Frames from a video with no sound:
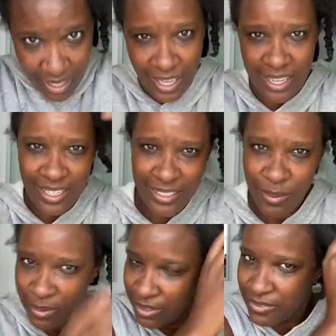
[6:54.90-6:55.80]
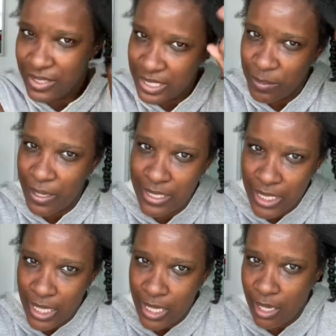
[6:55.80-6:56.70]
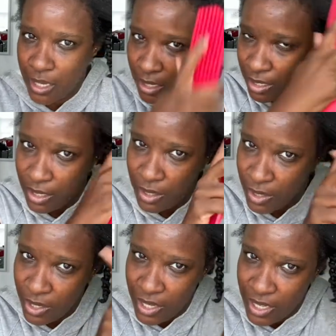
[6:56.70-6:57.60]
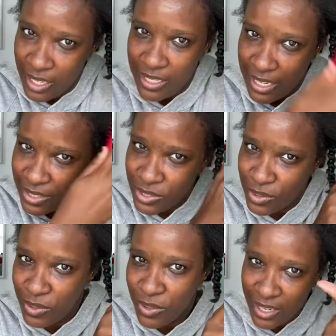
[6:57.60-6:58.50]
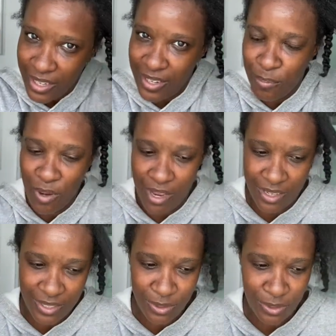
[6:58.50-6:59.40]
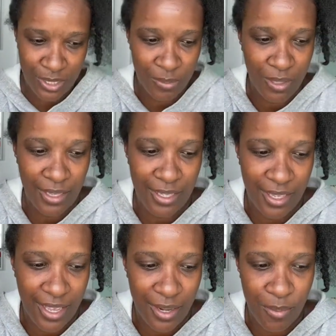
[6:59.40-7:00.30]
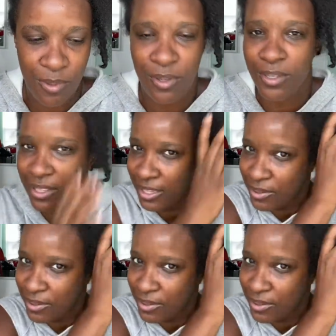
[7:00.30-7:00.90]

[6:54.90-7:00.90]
I guess I would have expected like a natural products usually smell like edible, like